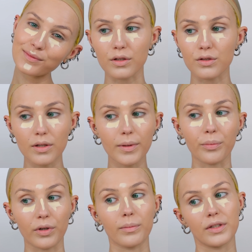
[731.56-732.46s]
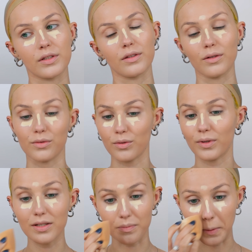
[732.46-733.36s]
Extremely pigmented though, so
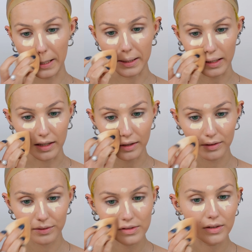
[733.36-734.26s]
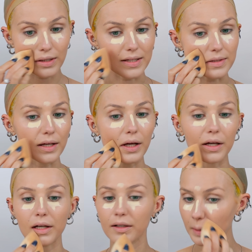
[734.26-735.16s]
it is brightening. It's
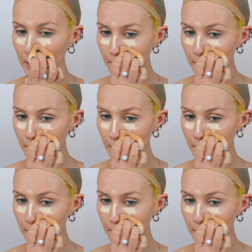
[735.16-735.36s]
thick.